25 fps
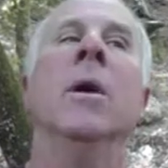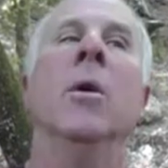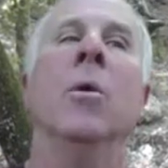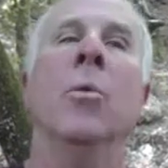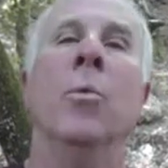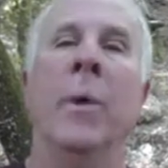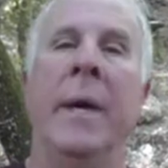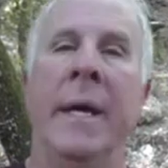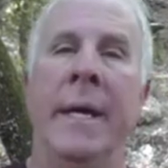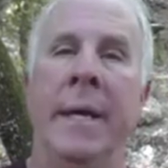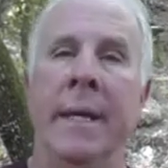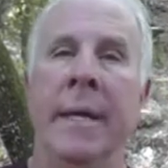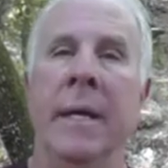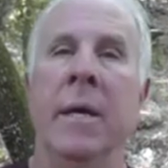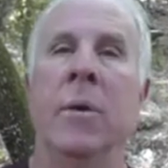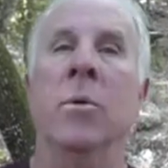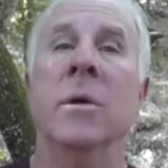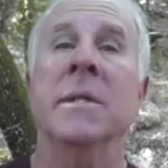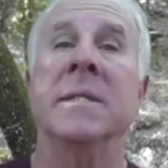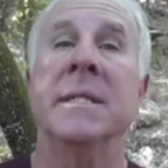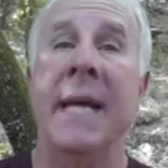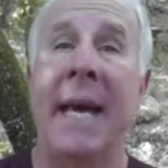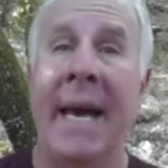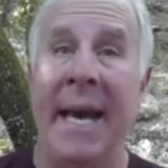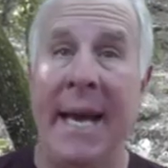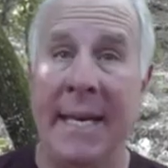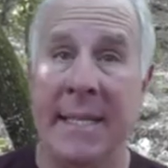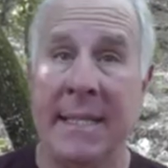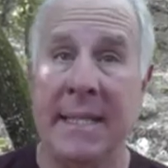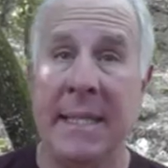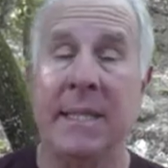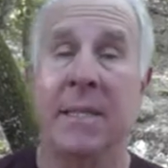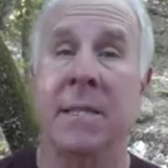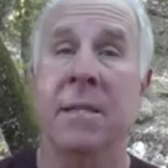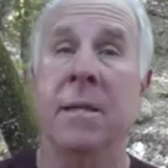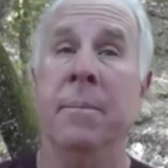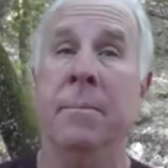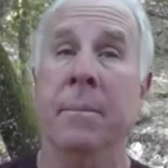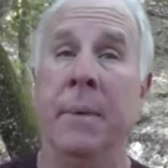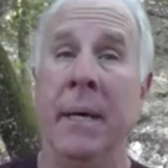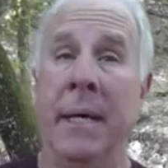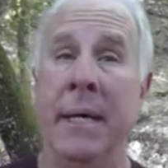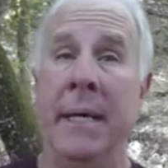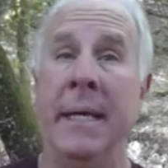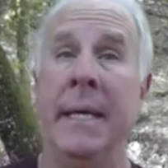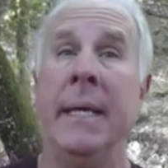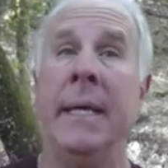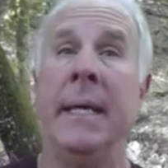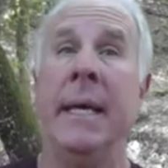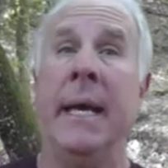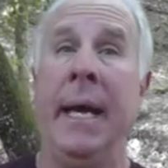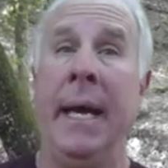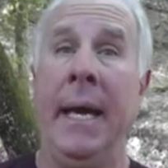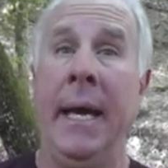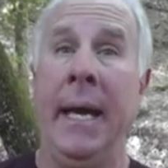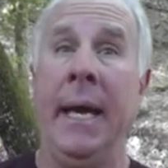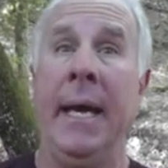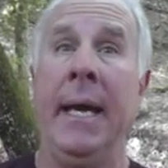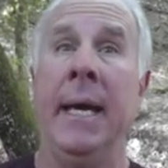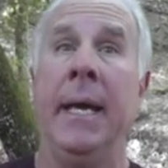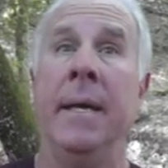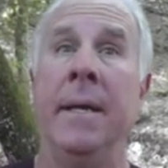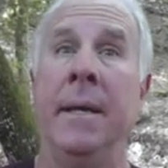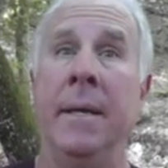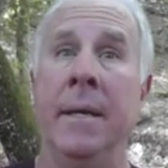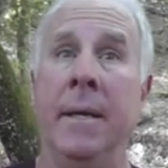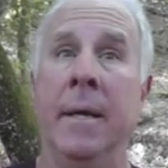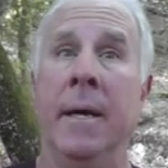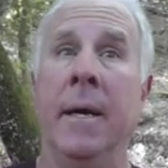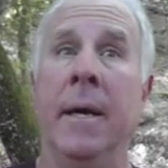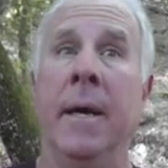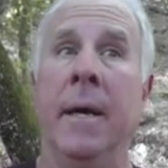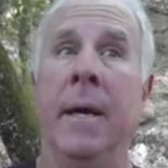when there was access to money, and